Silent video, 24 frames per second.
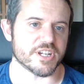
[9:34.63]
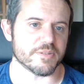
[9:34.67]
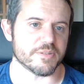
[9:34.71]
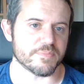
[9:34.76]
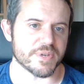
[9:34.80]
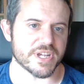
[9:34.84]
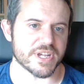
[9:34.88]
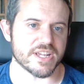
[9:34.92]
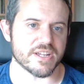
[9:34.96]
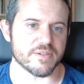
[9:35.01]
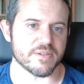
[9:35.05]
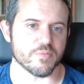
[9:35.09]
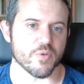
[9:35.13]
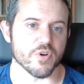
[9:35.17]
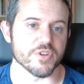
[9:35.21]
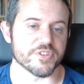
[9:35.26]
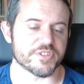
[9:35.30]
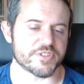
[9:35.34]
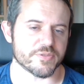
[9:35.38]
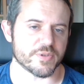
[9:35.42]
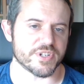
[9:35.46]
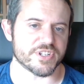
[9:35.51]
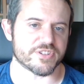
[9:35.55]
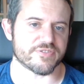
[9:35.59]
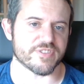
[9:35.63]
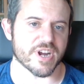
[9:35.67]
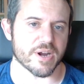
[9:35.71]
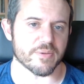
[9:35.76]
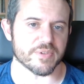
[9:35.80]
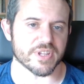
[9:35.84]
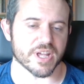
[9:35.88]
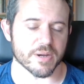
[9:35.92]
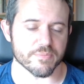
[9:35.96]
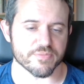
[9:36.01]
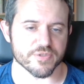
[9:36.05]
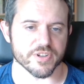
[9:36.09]
and B, want to interact
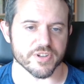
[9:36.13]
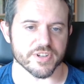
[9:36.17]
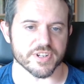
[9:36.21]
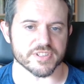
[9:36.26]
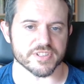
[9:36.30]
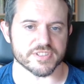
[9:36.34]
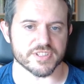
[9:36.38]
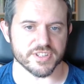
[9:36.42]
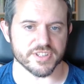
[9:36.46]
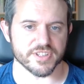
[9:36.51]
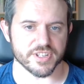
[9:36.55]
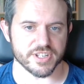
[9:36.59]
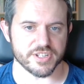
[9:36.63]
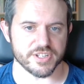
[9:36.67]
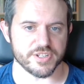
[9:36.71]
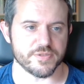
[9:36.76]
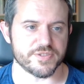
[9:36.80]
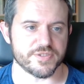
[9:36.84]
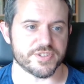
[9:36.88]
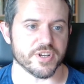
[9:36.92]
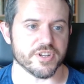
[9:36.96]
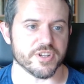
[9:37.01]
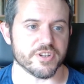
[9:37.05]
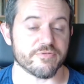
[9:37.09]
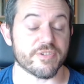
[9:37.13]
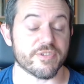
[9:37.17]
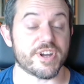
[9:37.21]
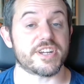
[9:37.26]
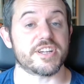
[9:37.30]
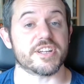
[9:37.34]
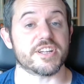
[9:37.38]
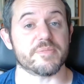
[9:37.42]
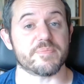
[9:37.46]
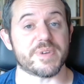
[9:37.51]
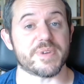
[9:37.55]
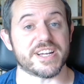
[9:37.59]
with that product so that they use it on a
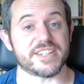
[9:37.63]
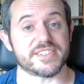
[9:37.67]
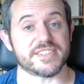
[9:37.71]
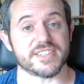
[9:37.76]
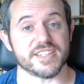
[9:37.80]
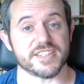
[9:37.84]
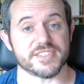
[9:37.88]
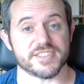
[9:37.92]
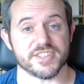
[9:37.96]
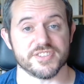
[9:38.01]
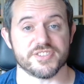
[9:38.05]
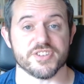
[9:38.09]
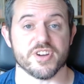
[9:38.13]
regular basis and